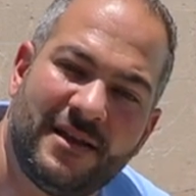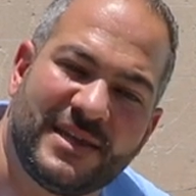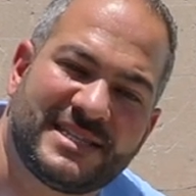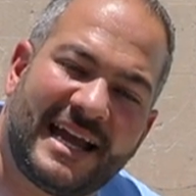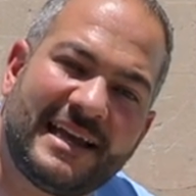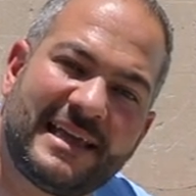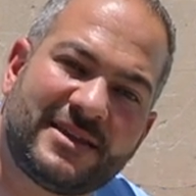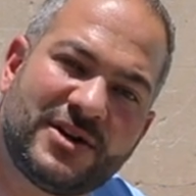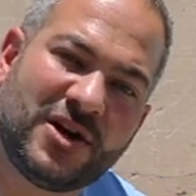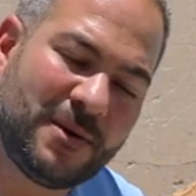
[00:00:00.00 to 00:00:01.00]
the skylight
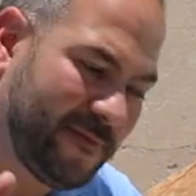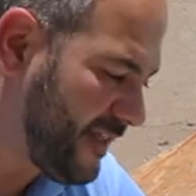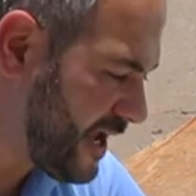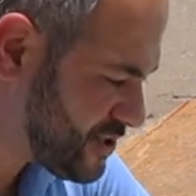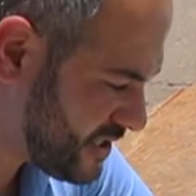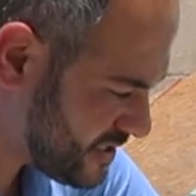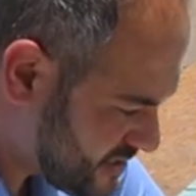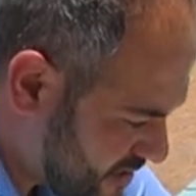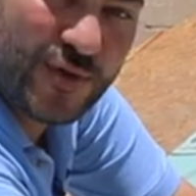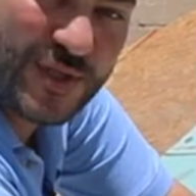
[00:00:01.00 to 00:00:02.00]
curb flashing
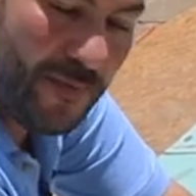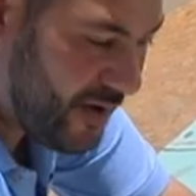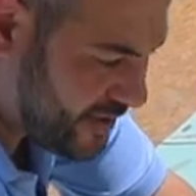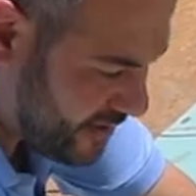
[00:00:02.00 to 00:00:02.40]
is too small